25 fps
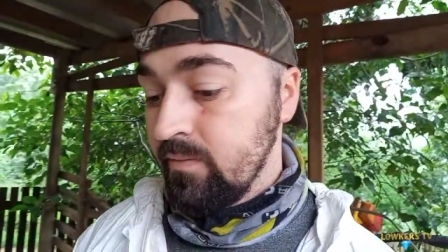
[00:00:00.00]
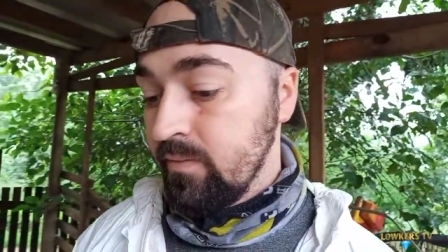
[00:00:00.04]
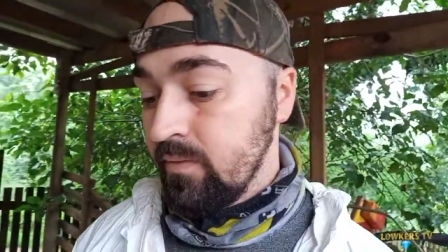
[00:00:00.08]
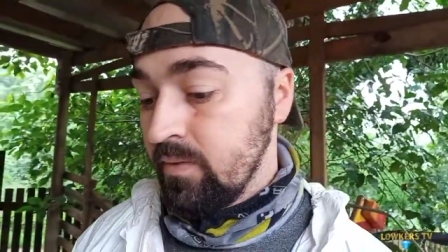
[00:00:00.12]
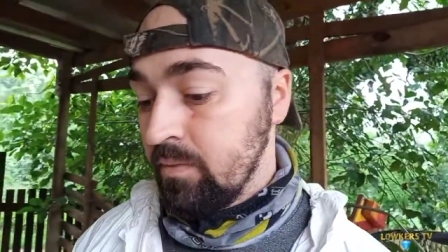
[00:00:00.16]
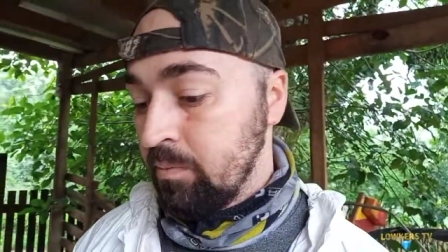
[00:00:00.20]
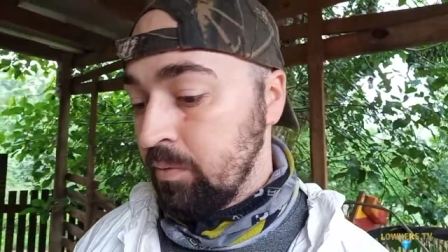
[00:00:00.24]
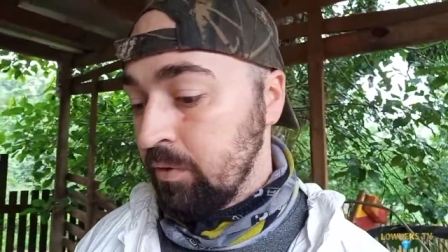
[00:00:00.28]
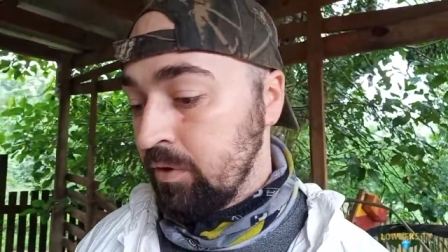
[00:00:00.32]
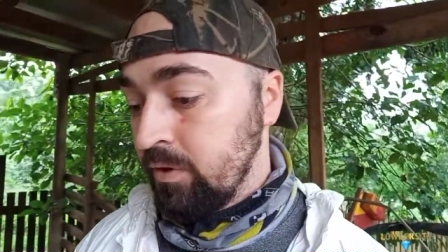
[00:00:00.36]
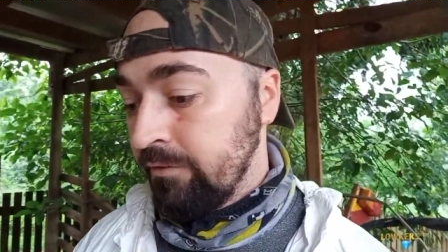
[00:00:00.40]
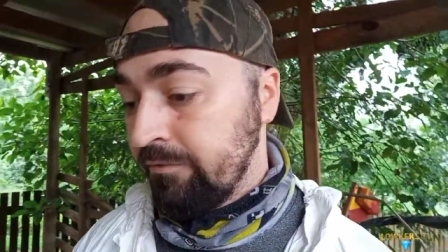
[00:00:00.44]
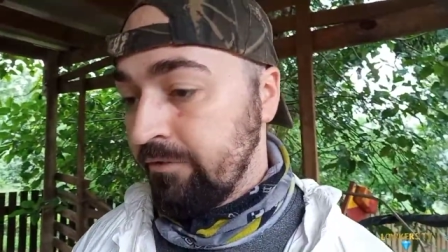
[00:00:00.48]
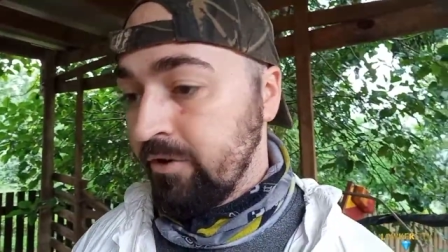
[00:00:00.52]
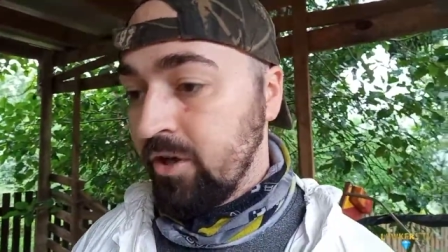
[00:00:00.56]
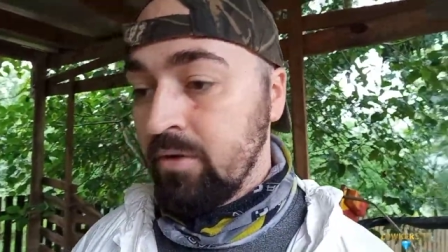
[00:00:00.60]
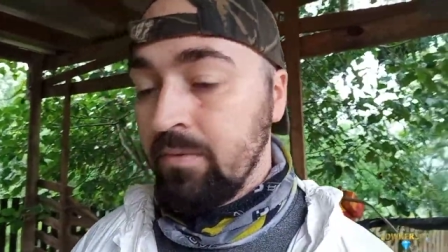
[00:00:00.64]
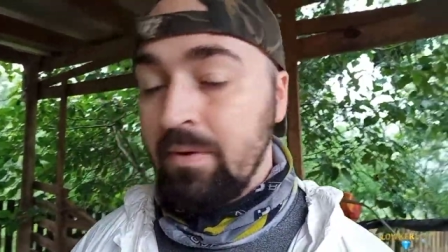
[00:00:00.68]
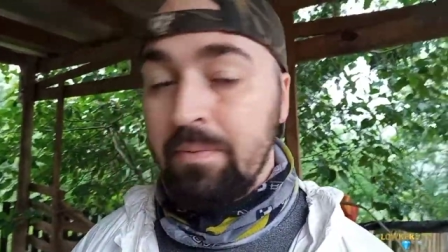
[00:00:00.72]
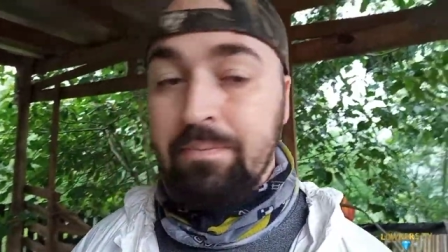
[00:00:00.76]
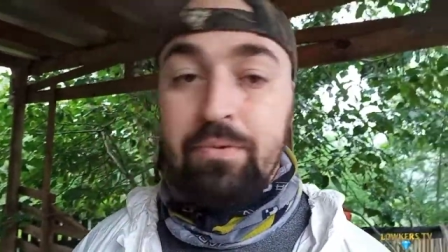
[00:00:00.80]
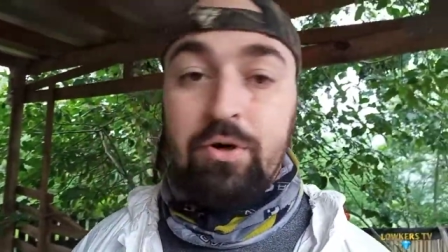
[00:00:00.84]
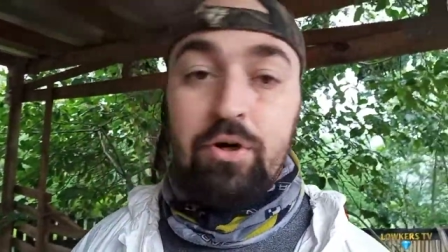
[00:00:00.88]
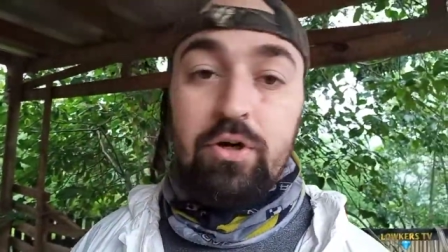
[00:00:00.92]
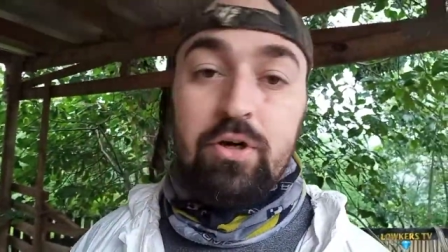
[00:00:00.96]
put the phone in my
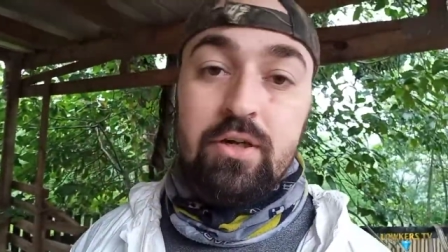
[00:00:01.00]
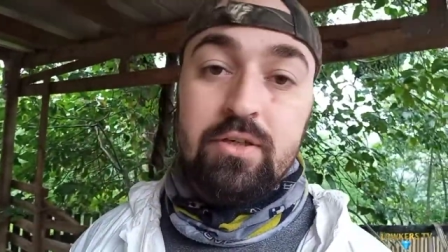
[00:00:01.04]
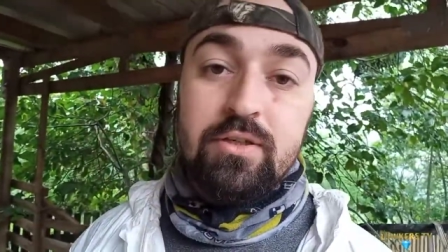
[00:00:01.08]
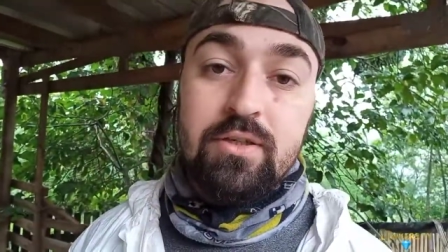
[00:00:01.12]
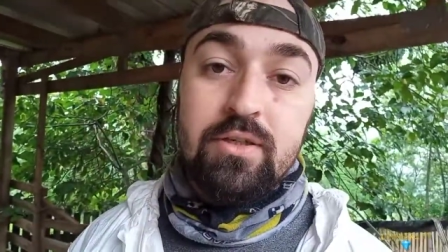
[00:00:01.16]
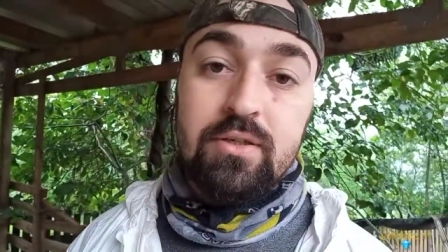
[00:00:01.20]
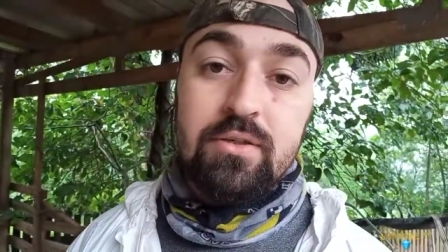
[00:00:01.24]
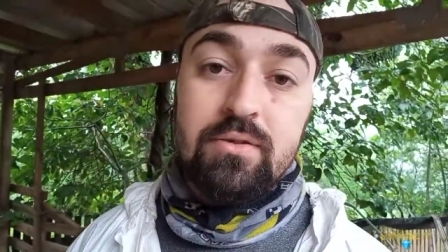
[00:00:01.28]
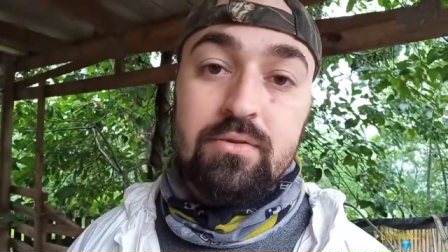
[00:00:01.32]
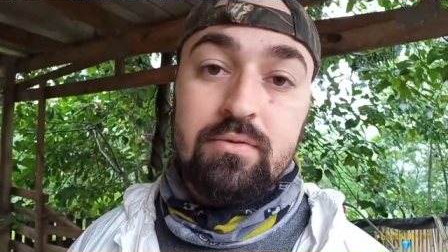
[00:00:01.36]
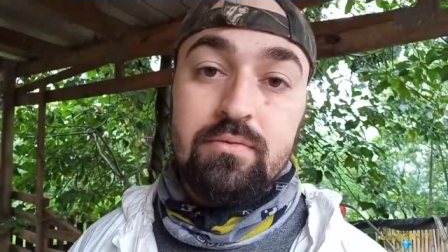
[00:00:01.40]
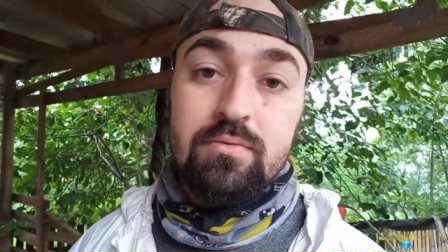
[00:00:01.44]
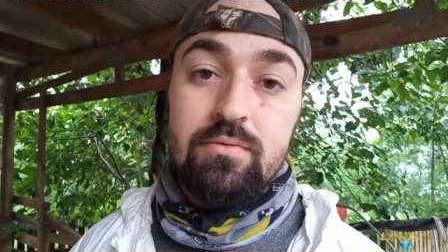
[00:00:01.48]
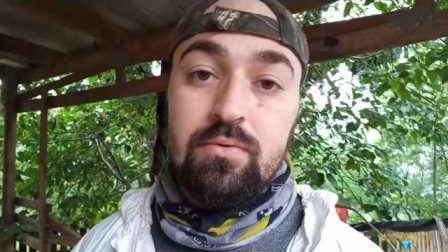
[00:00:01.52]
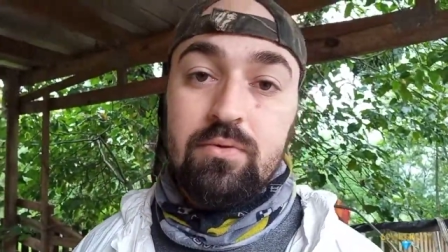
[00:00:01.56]
pocket, and